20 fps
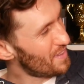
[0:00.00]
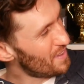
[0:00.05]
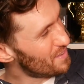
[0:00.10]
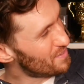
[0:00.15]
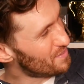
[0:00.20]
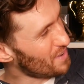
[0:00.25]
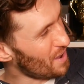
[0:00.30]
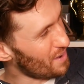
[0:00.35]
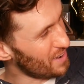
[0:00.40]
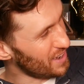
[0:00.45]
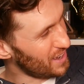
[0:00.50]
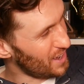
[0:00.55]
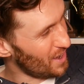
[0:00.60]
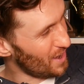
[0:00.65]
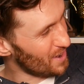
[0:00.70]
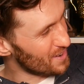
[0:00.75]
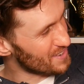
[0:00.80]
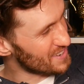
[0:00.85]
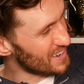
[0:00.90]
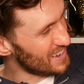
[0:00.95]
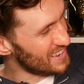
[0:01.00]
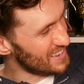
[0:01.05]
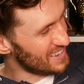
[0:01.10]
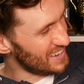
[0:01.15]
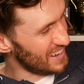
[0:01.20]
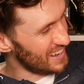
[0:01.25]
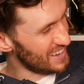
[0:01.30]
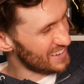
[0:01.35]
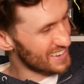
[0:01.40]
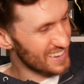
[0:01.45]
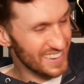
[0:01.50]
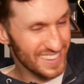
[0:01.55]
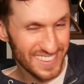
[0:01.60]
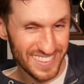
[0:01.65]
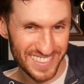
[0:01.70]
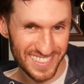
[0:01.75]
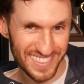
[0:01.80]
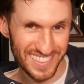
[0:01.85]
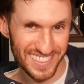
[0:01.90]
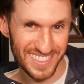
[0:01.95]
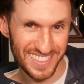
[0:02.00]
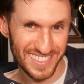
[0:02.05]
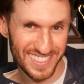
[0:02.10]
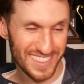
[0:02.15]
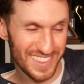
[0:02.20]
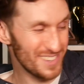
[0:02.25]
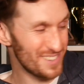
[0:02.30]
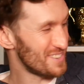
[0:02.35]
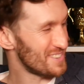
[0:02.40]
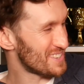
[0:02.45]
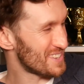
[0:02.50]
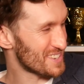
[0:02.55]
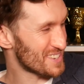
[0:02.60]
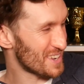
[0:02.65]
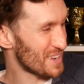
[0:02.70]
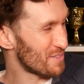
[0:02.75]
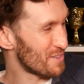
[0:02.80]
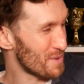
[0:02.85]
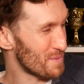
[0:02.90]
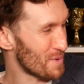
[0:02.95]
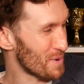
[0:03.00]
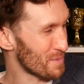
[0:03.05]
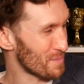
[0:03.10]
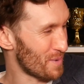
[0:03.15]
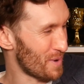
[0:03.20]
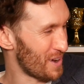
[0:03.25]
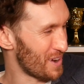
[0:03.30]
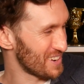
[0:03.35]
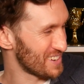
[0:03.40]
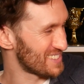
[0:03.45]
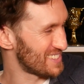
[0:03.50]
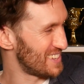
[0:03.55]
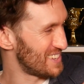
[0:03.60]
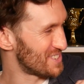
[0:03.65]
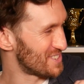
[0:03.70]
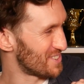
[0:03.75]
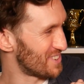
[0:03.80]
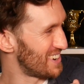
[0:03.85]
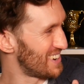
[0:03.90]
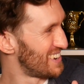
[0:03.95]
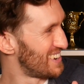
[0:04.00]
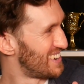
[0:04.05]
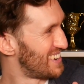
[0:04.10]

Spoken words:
Very cute indeed. They do such lovely bookmarks, Litjoy.